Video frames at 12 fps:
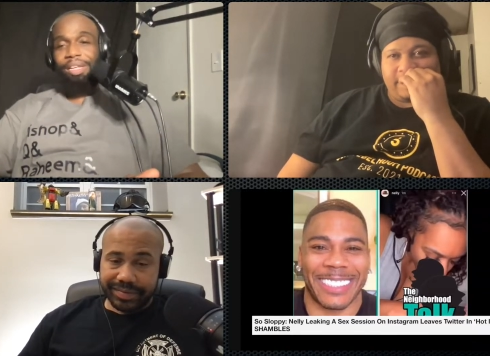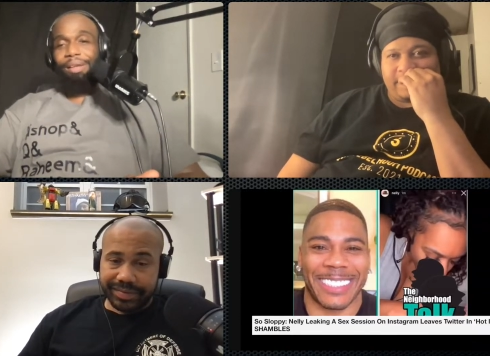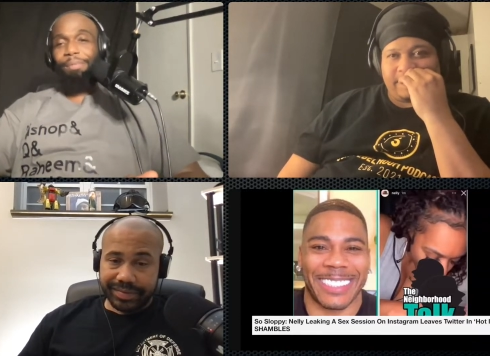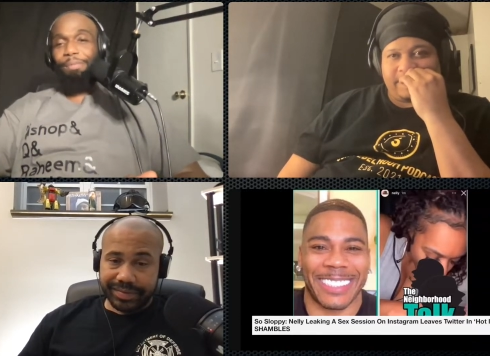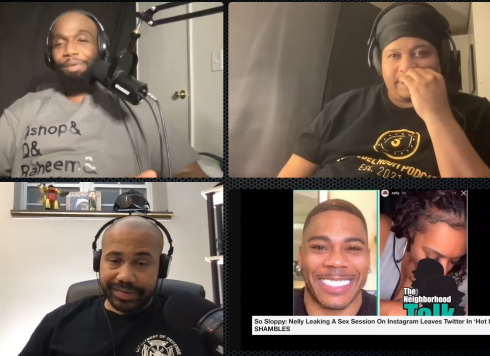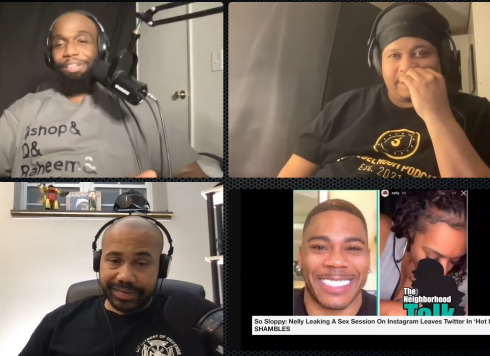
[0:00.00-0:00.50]

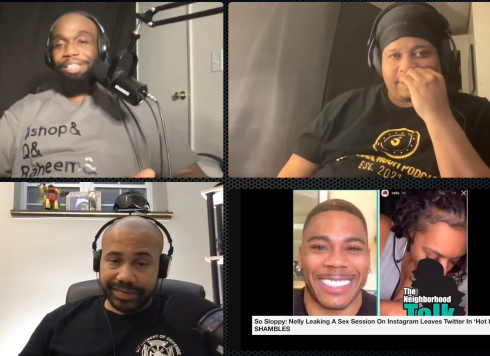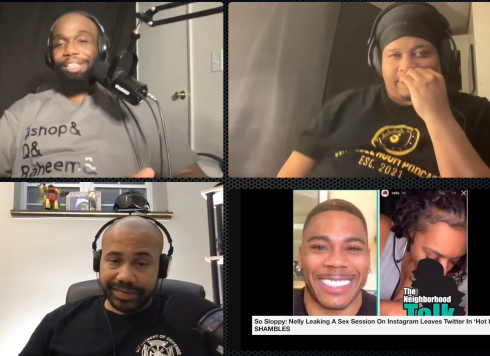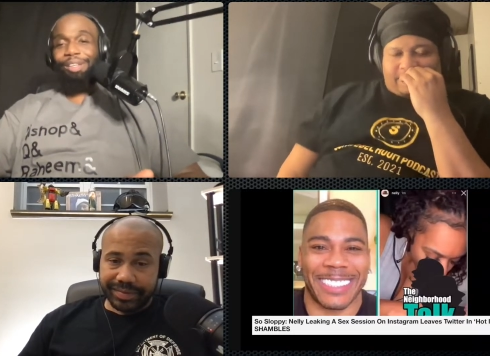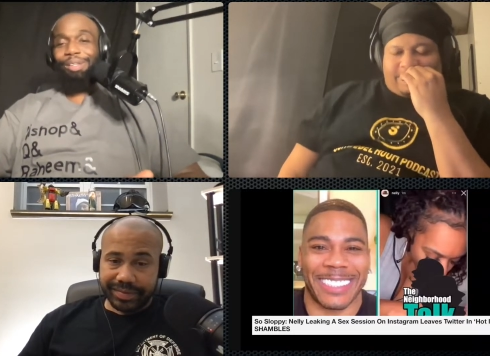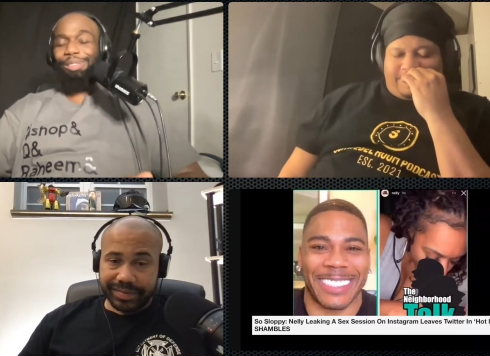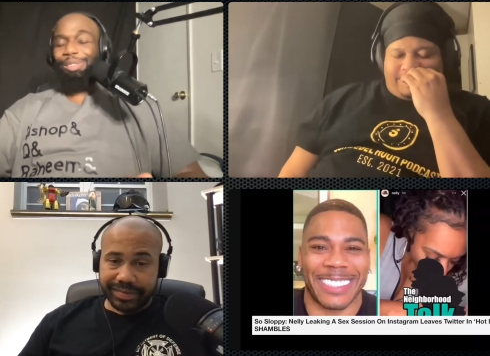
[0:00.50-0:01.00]
Speaker 1: putting it
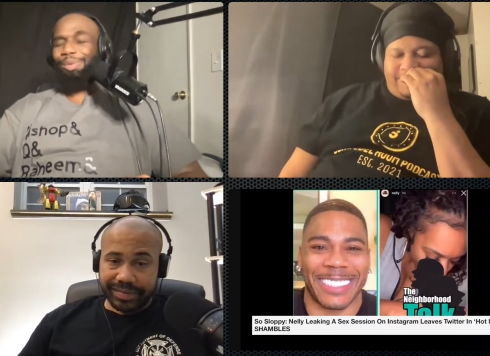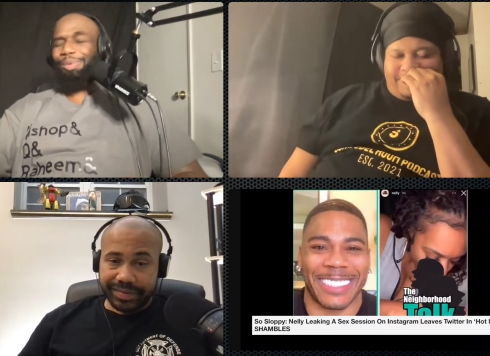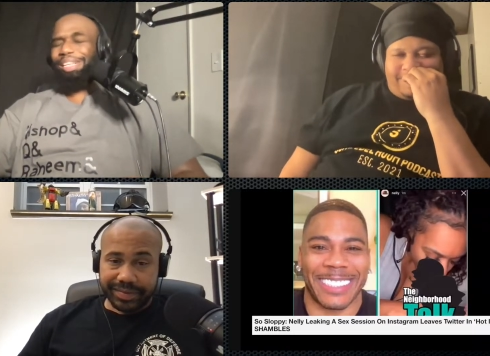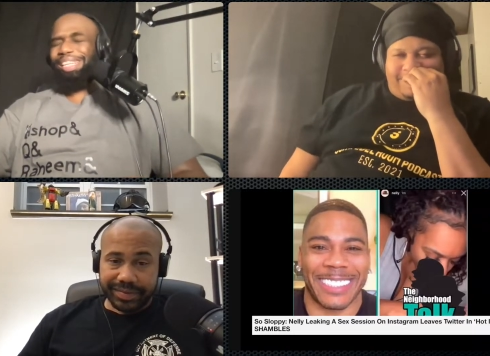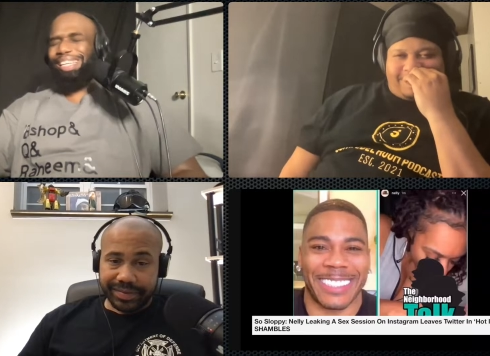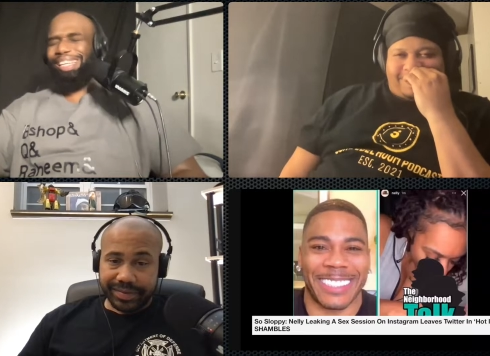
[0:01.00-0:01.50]
on
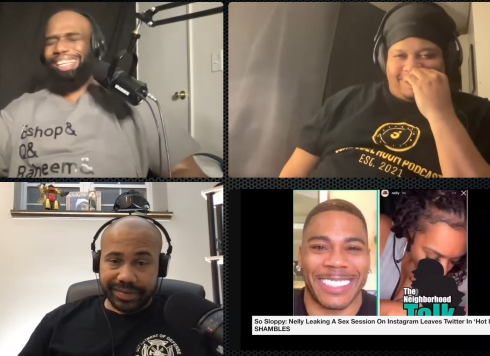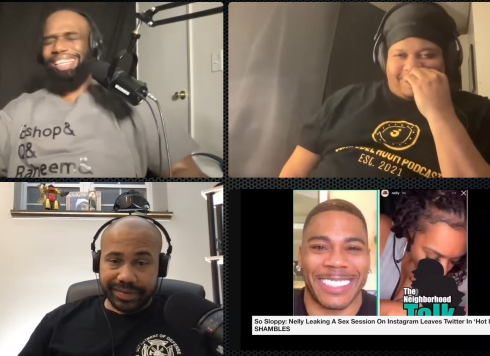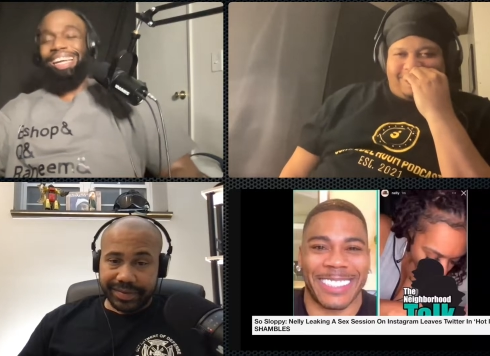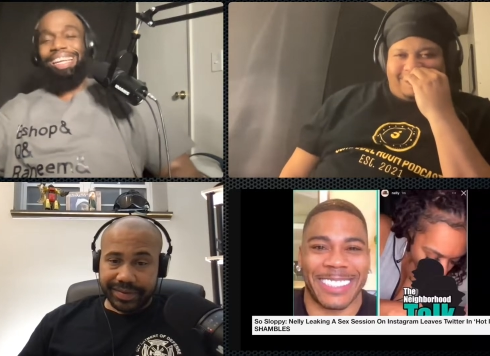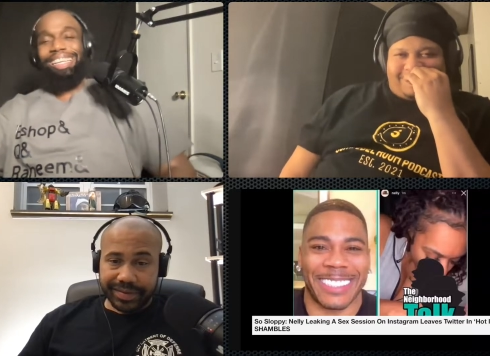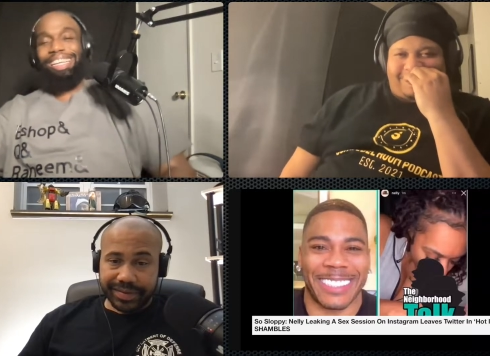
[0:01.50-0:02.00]
Twitter.
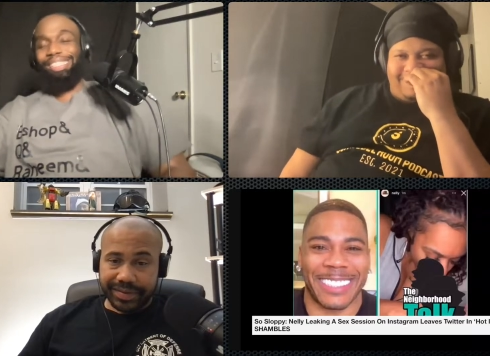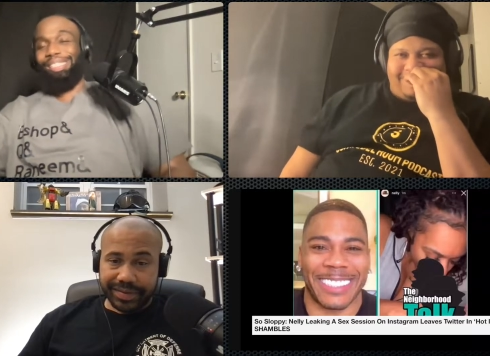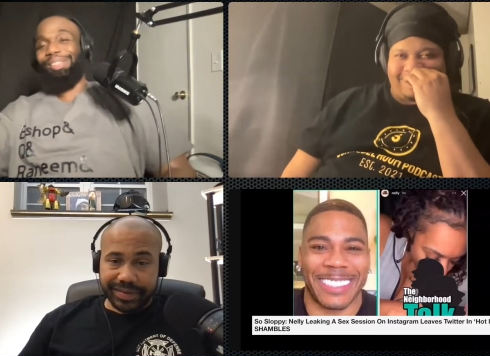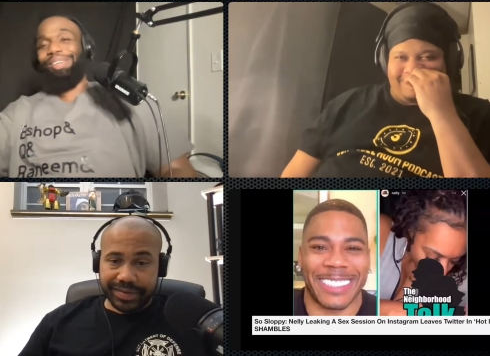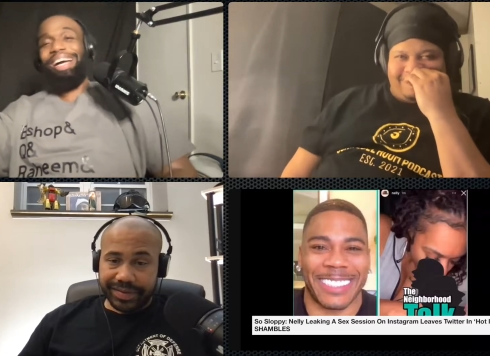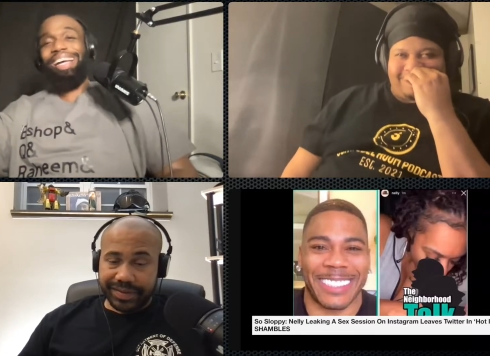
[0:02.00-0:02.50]
There's no
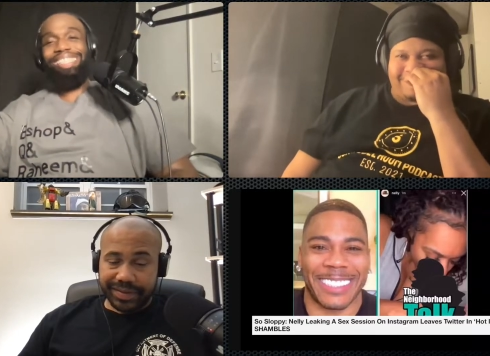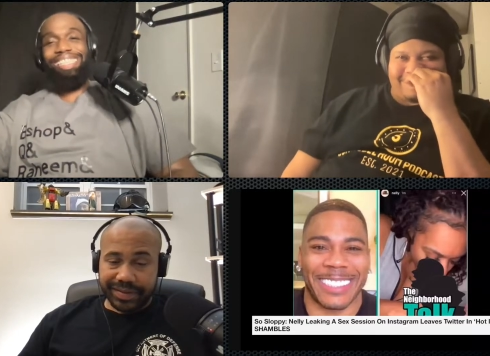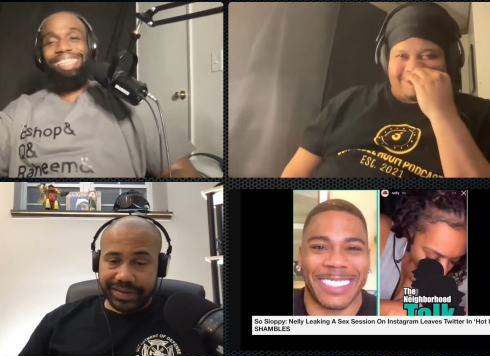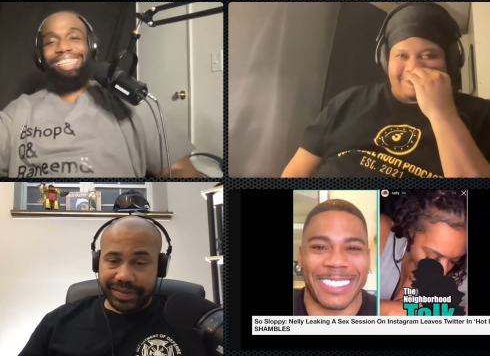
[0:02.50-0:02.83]
accident.